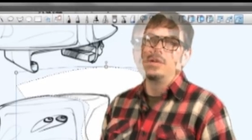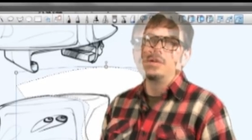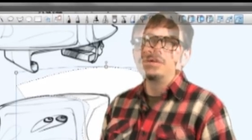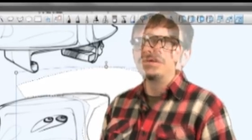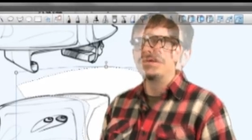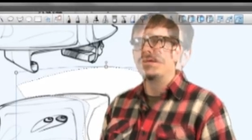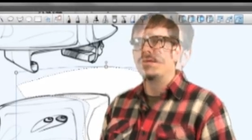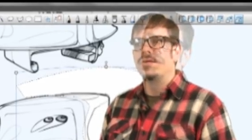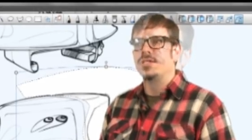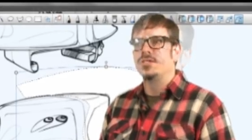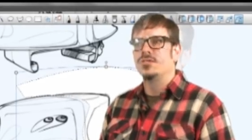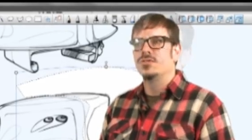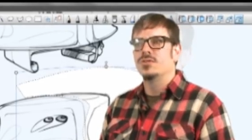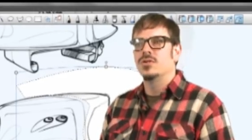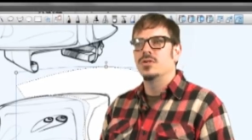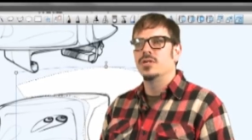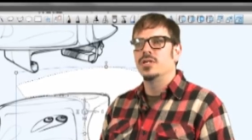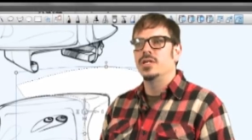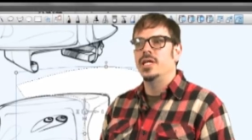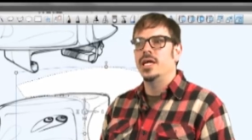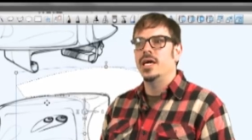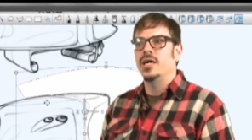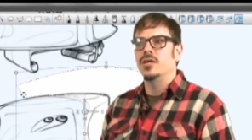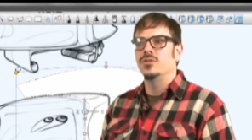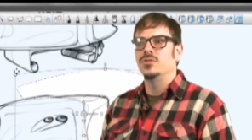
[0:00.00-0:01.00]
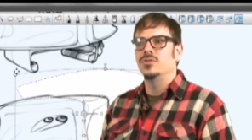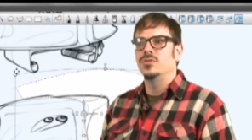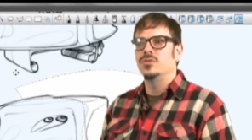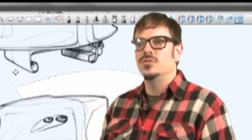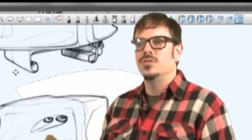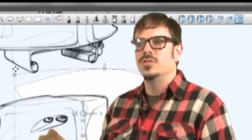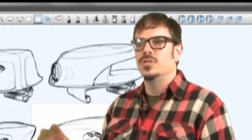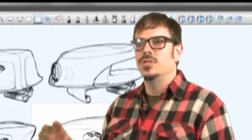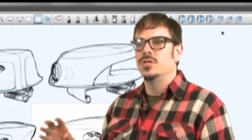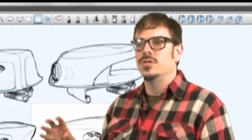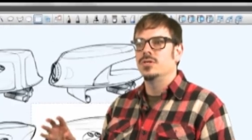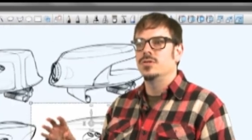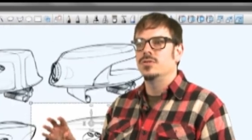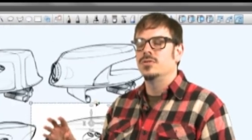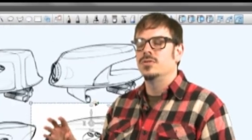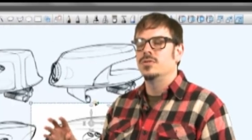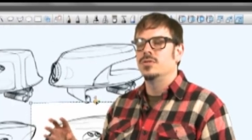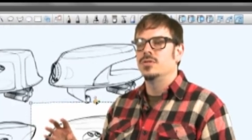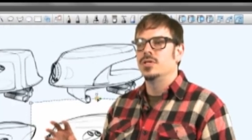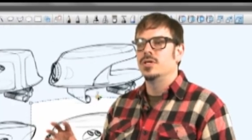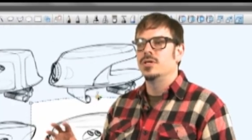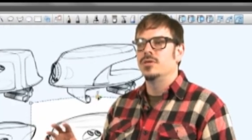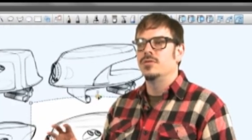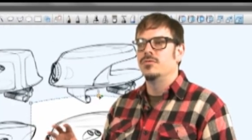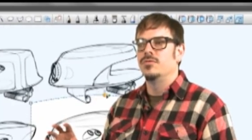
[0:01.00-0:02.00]
You know, I started out using
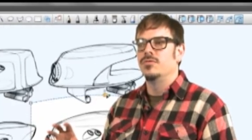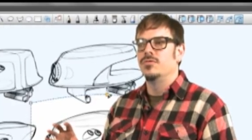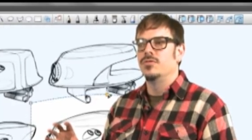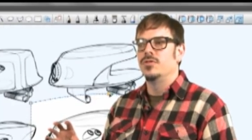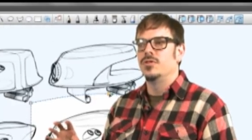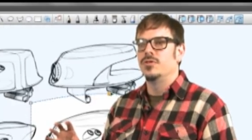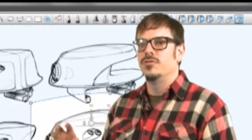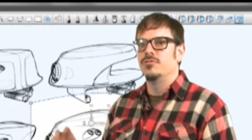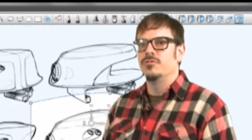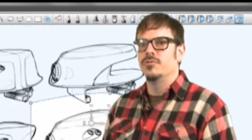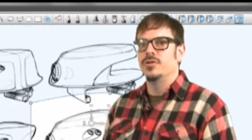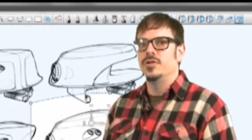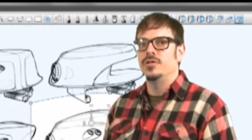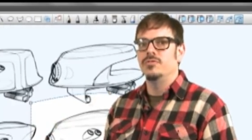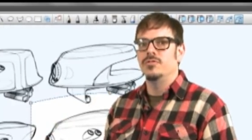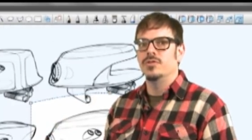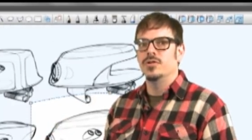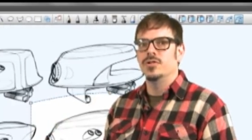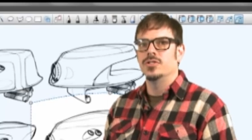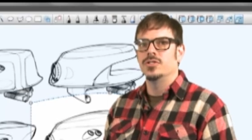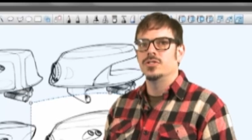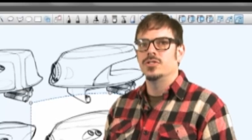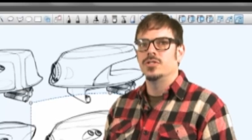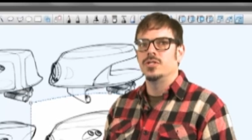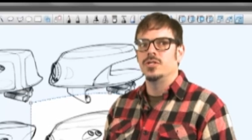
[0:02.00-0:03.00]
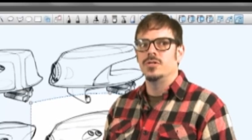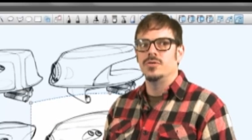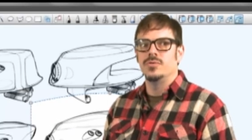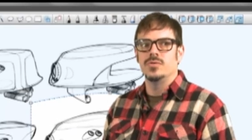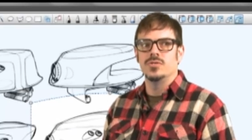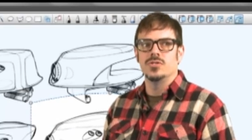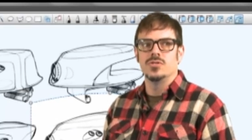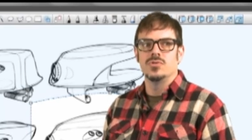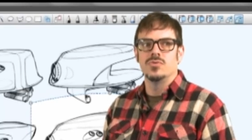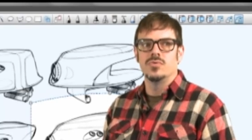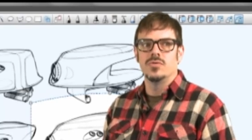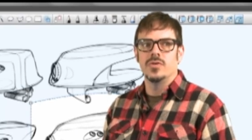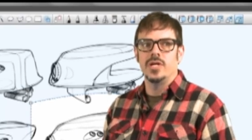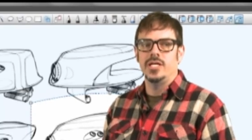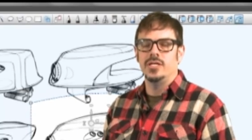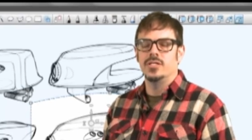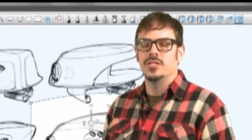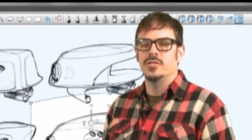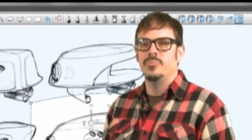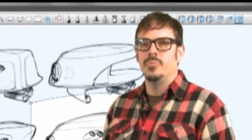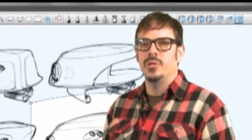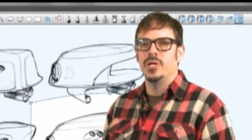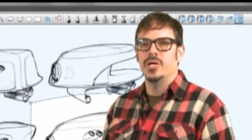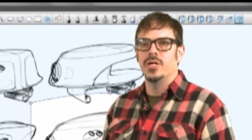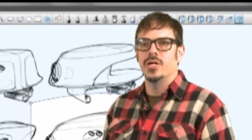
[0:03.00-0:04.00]
the, the free version and it was great
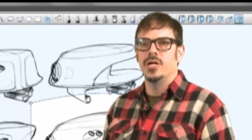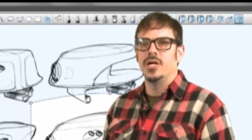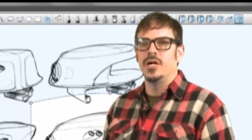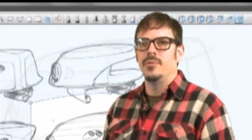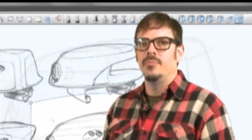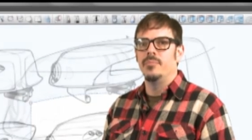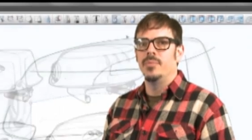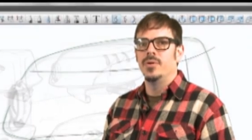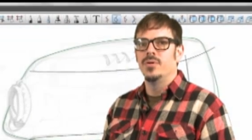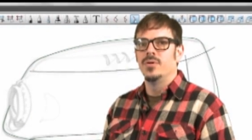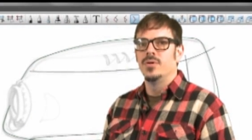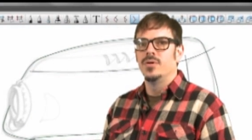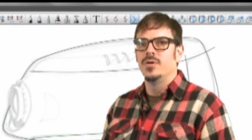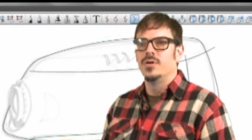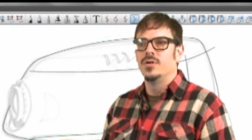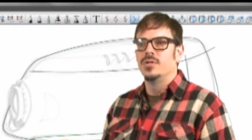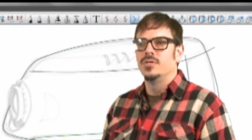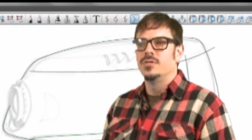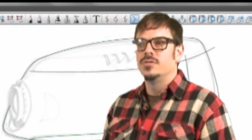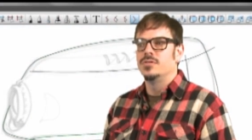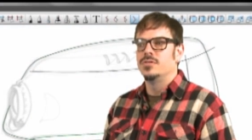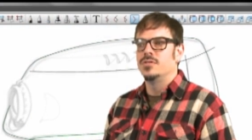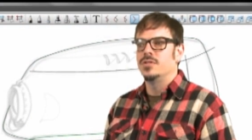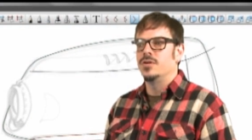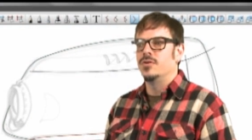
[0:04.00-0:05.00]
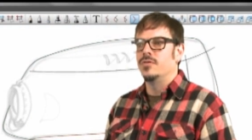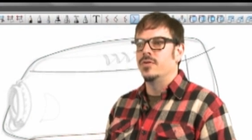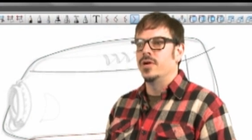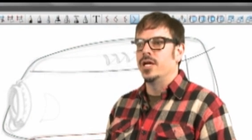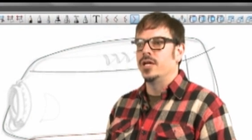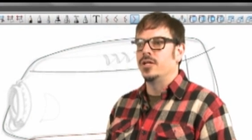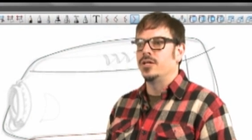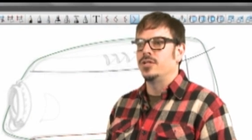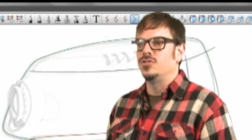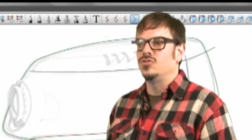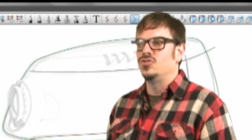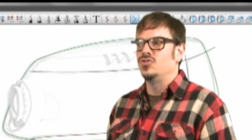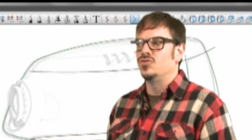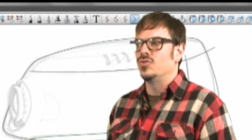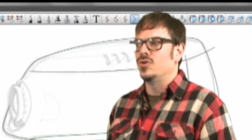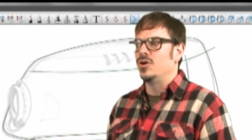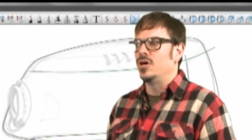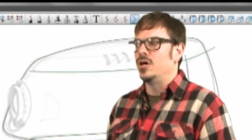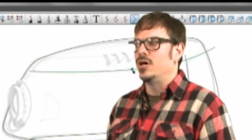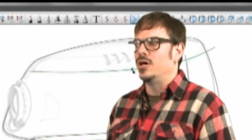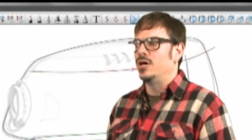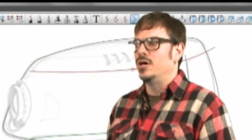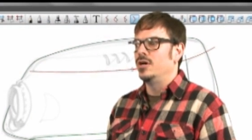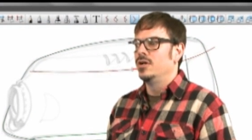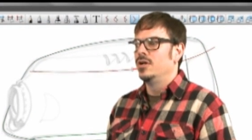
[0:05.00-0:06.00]
to pick it up, sit around and
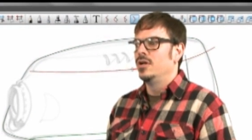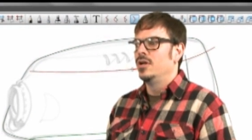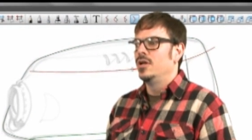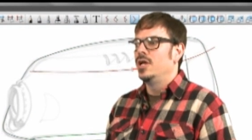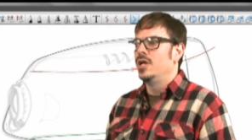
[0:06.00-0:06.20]
draw.